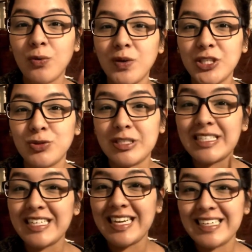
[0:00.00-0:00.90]
which was
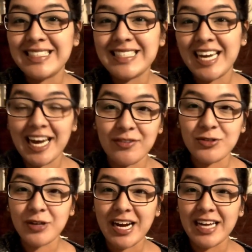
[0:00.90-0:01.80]
the next day
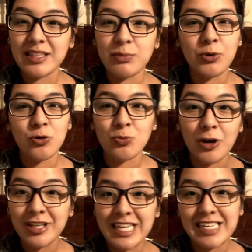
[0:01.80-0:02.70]
after I had the bone
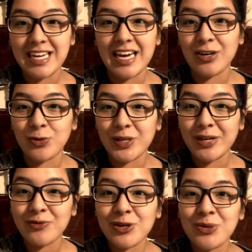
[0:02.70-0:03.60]
broth that night or
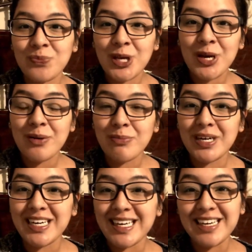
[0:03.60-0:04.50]
whatever.
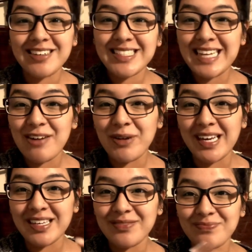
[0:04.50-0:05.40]
But here's that
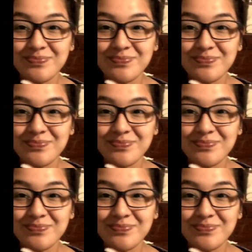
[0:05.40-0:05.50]
weigh-in.